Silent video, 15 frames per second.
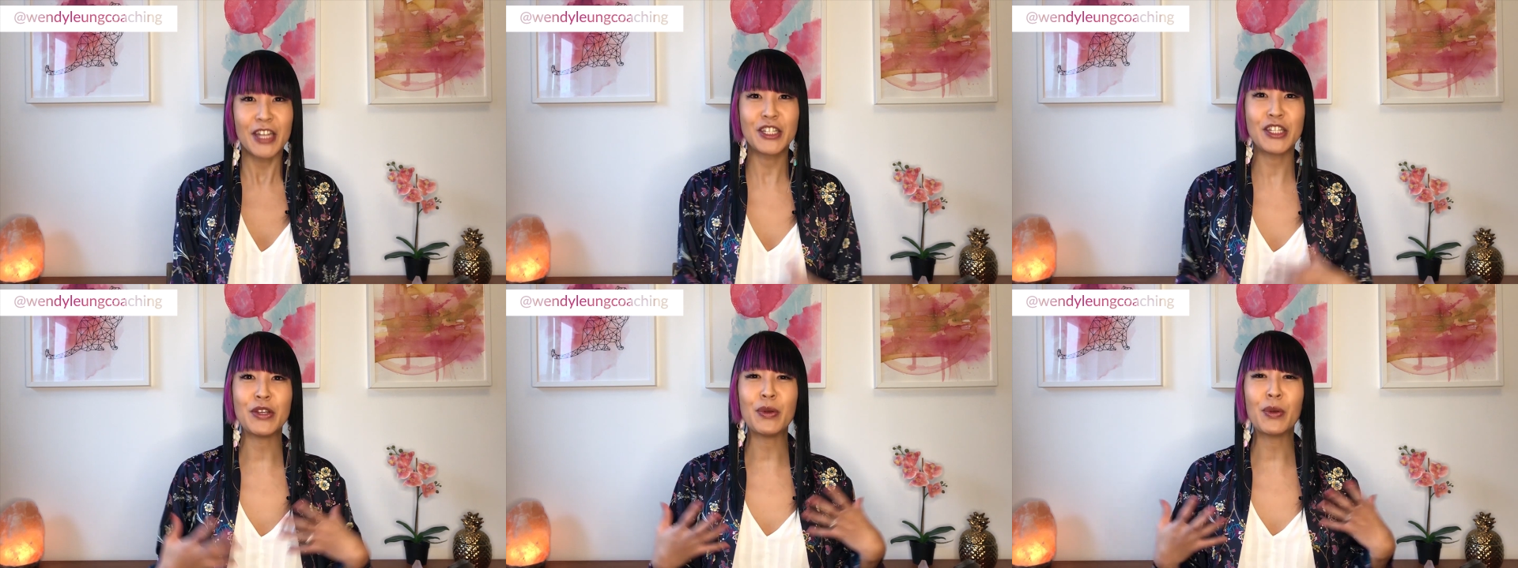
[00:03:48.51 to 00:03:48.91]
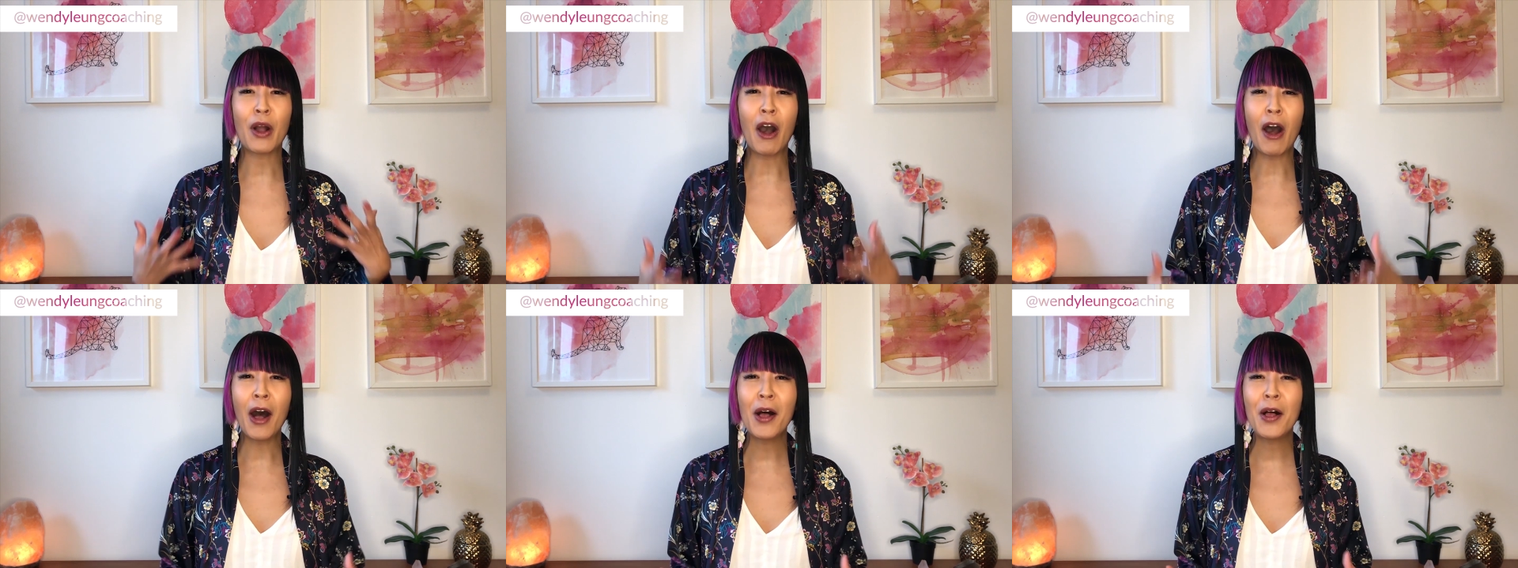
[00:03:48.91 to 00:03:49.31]
to
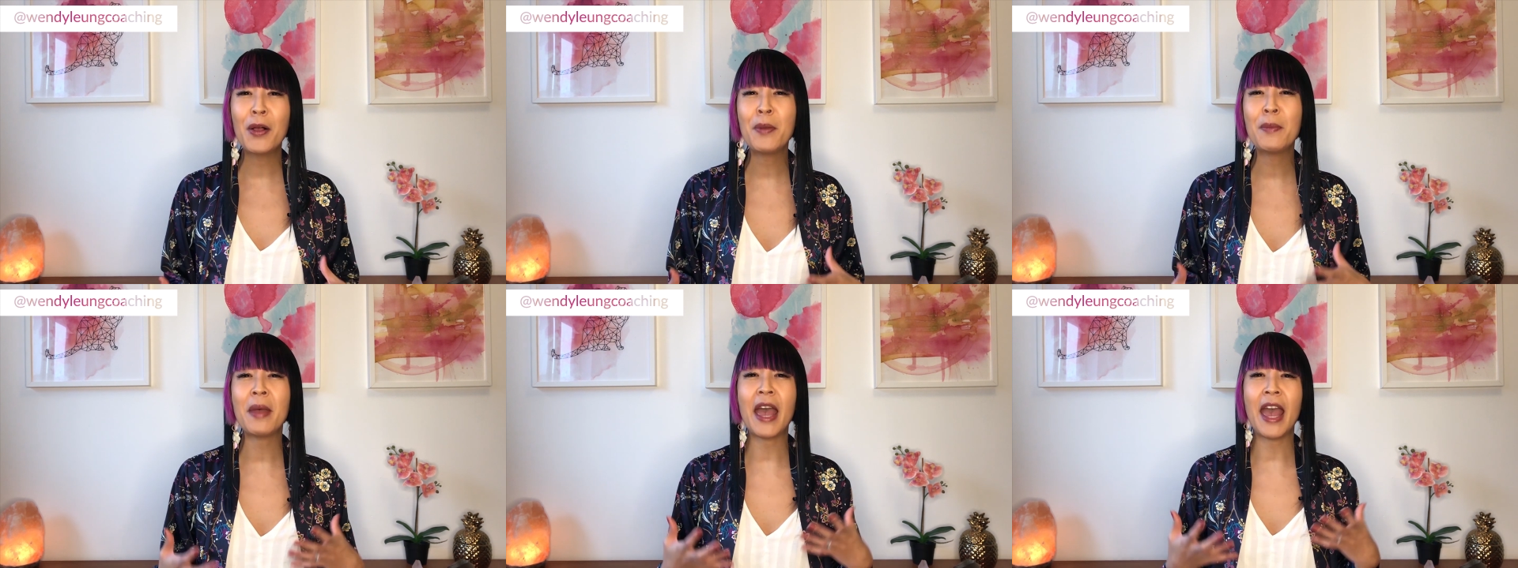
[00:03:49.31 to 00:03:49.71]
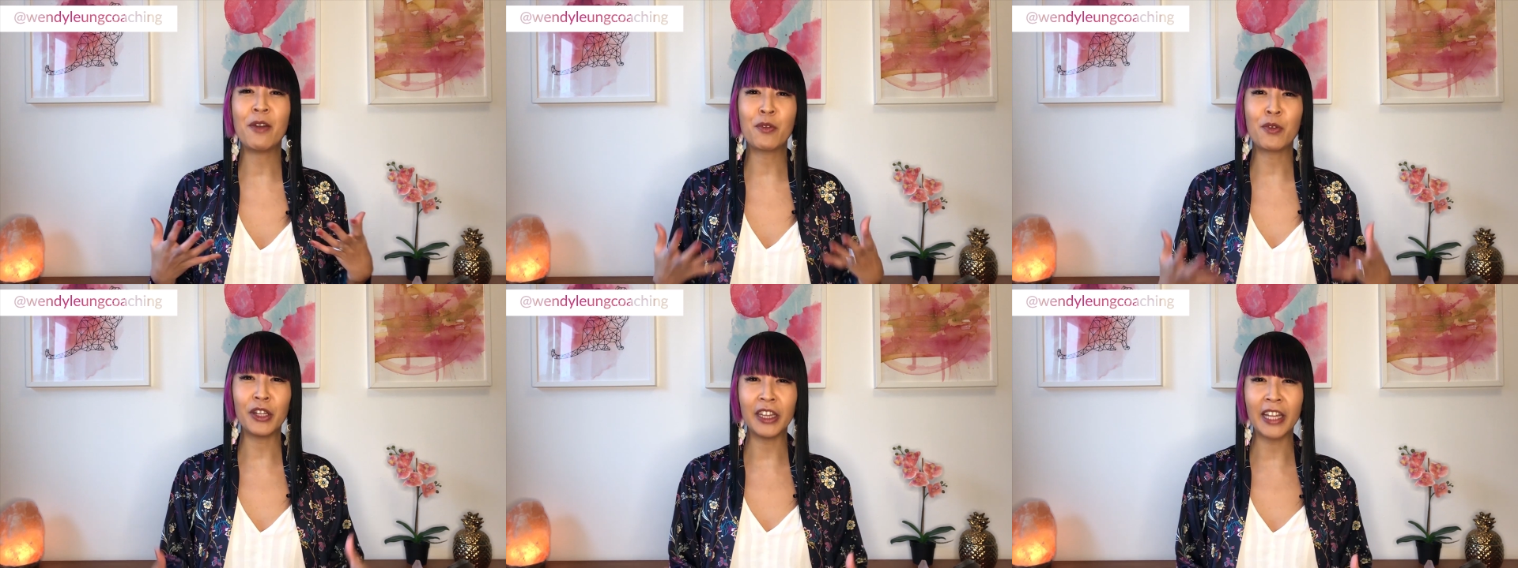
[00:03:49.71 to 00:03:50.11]
calm
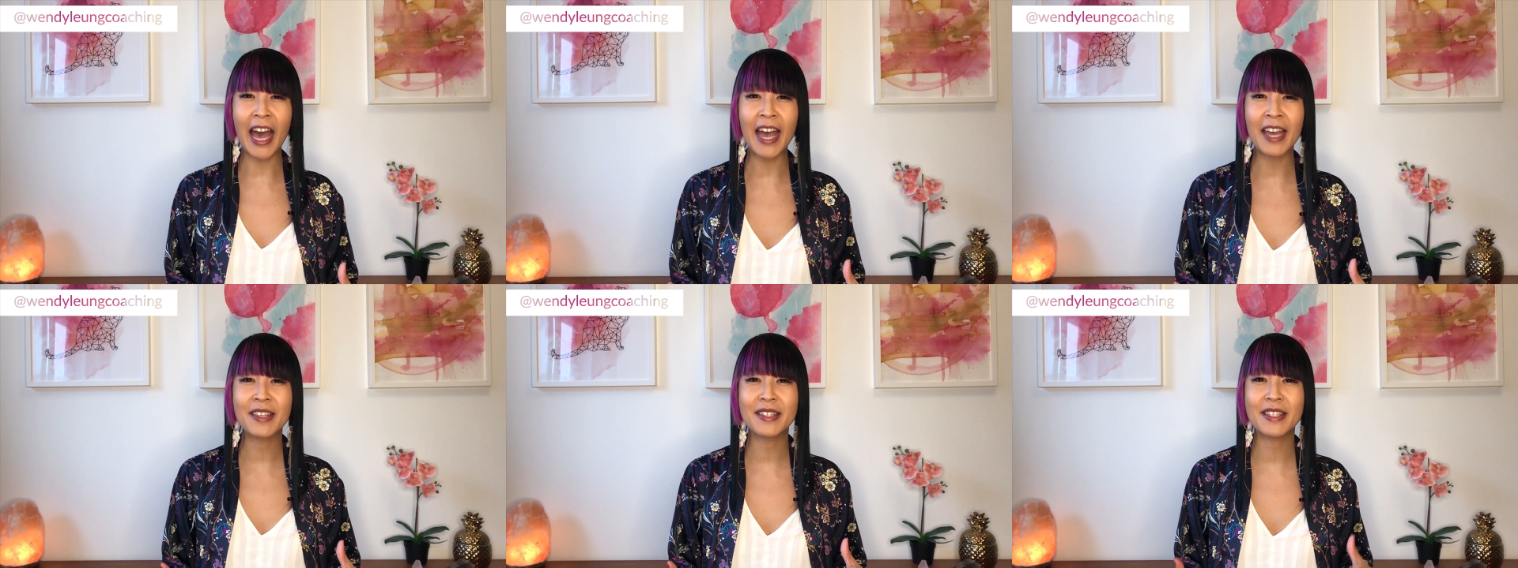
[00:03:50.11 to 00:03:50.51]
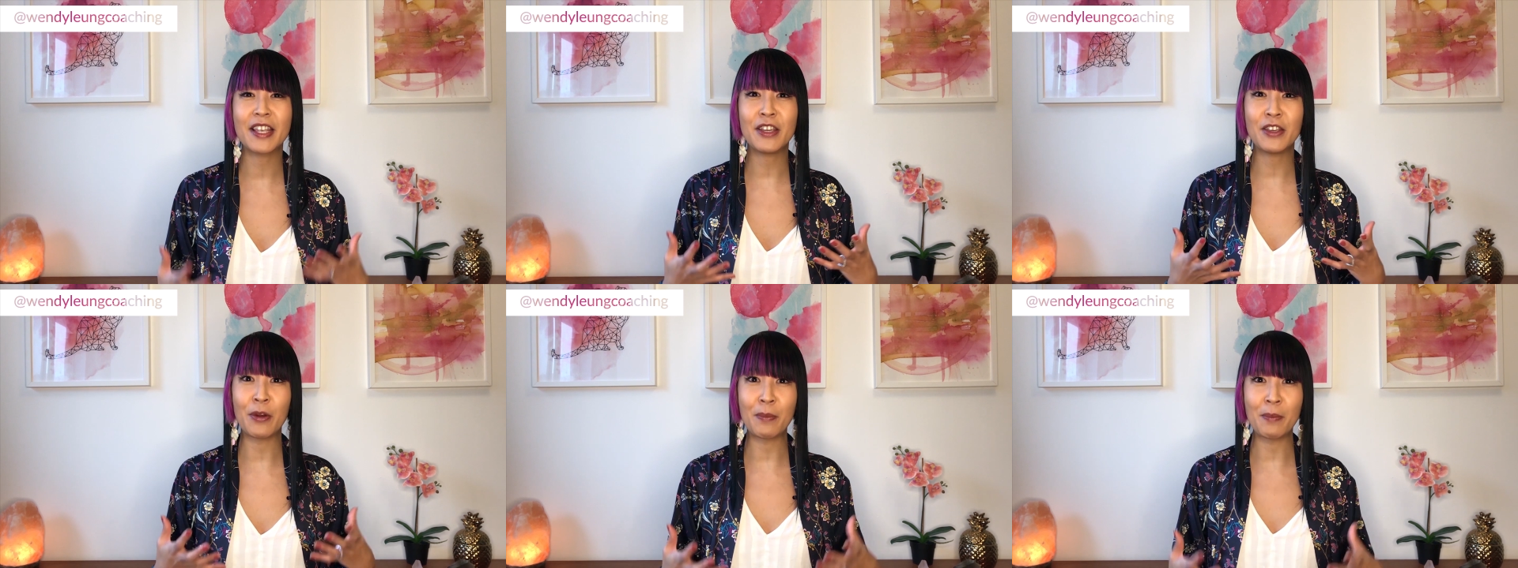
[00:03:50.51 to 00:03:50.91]
and relax
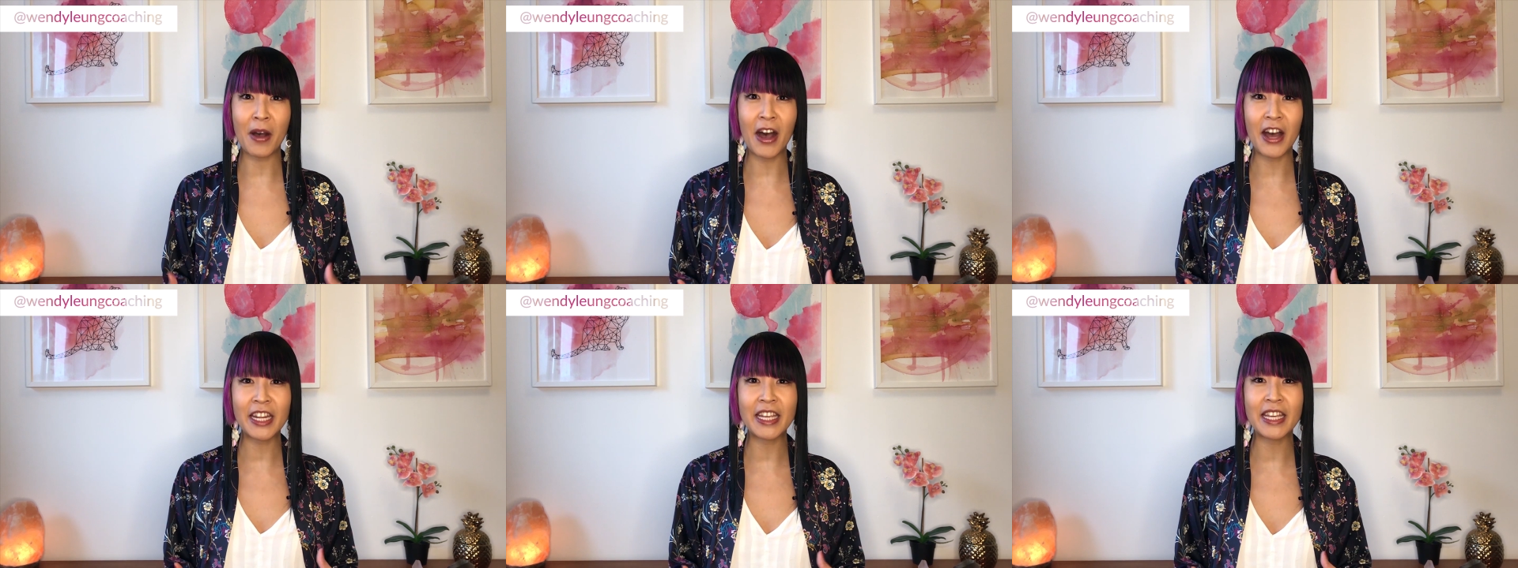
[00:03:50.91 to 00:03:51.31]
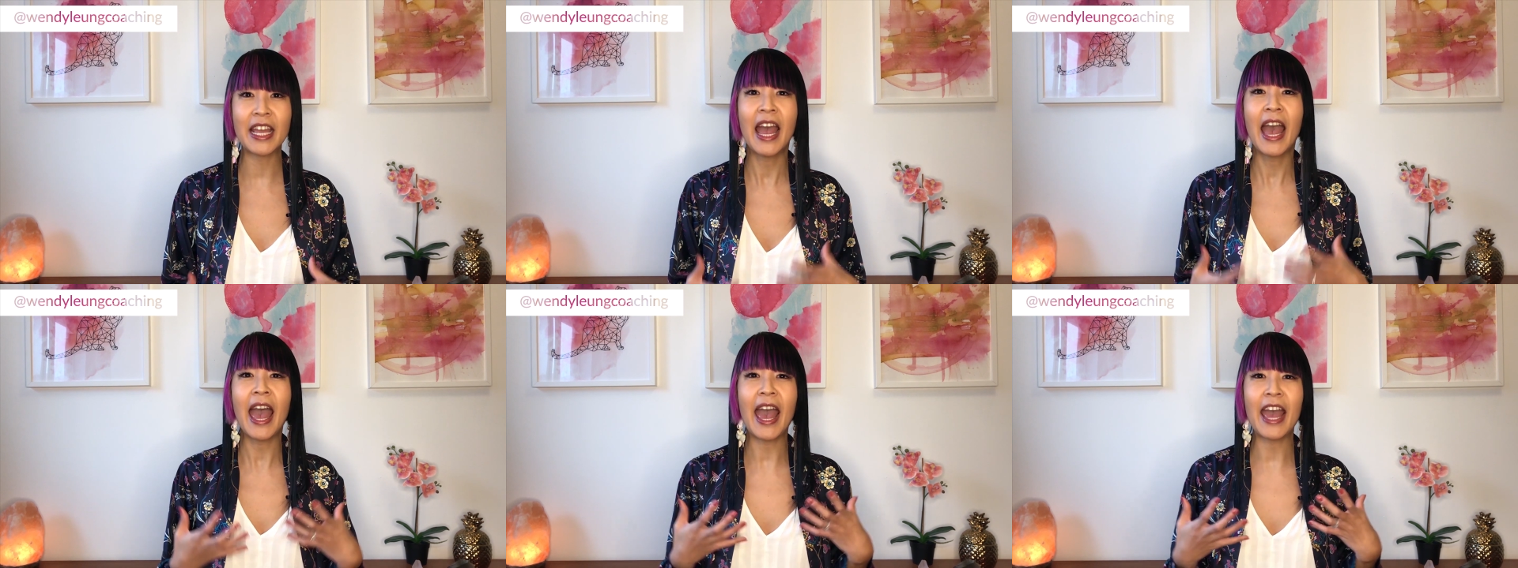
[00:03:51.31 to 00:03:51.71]
your body
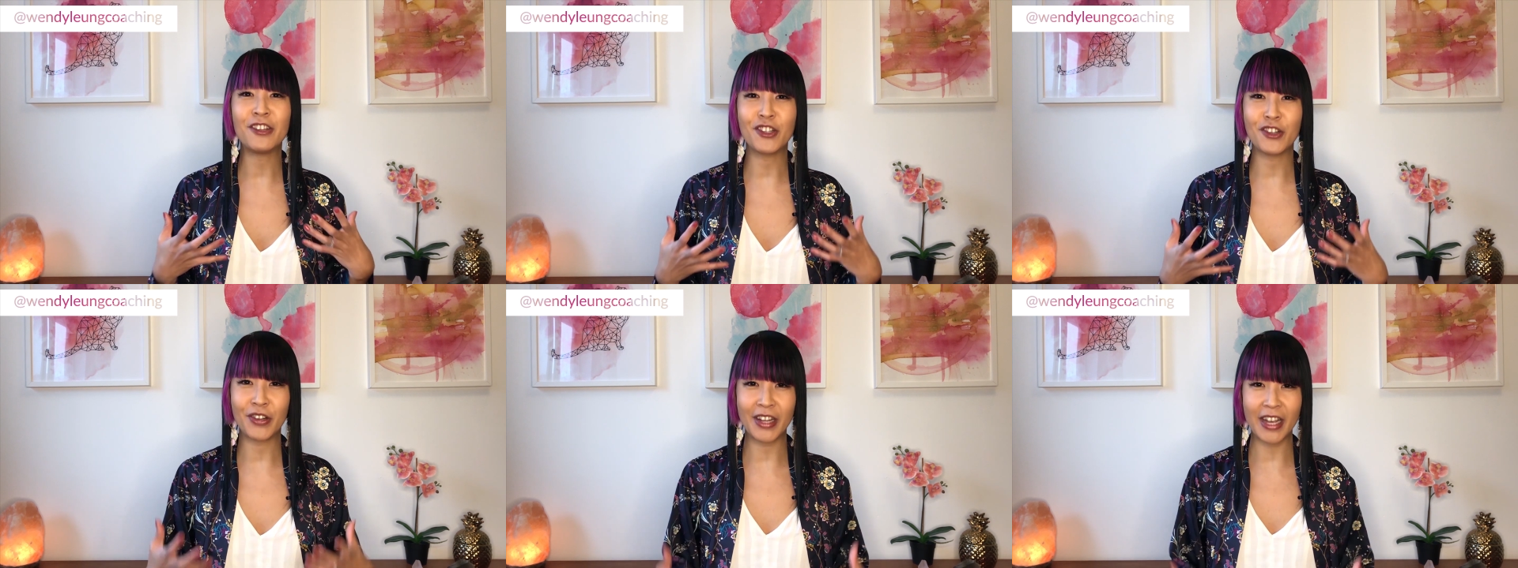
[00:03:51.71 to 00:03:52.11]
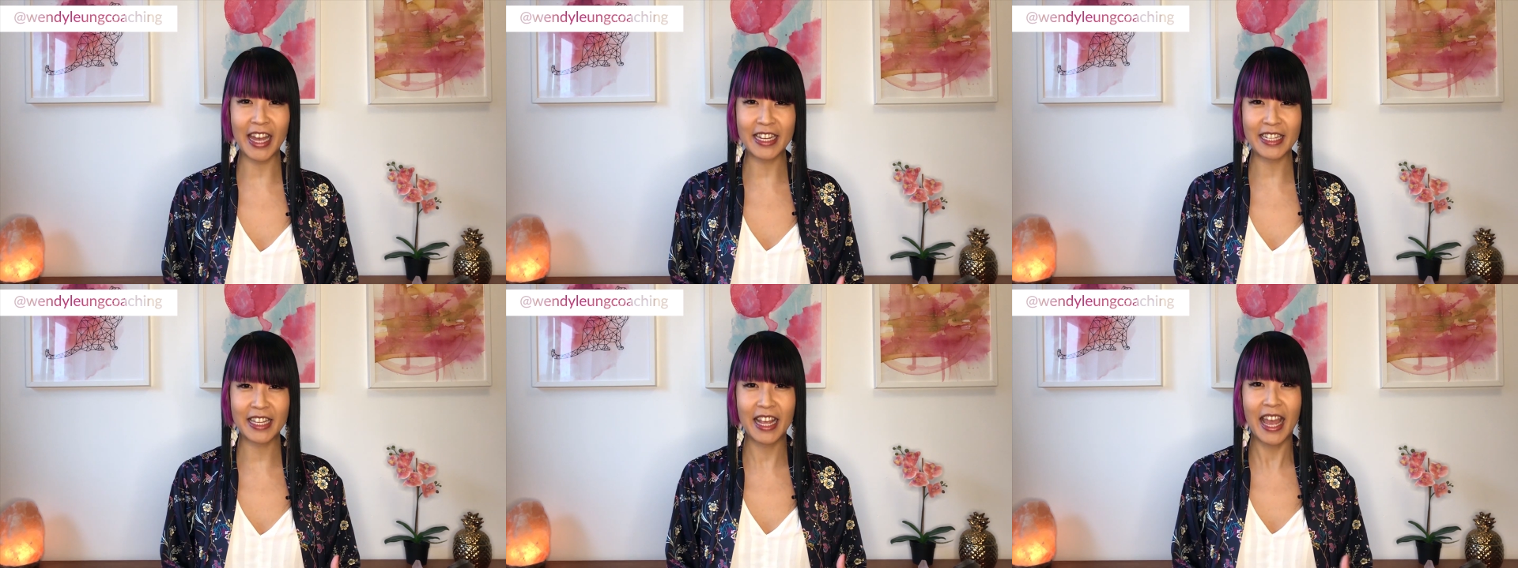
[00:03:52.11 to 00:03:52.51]
and your
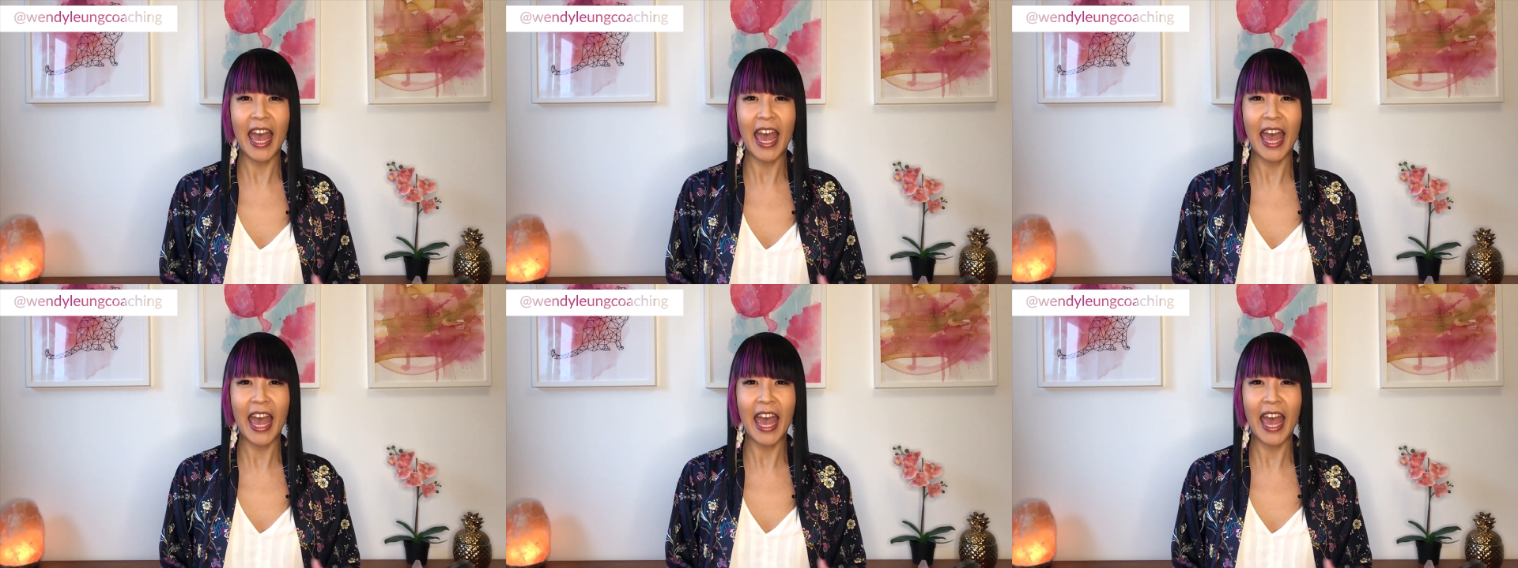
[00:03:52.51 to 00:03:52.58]
gut,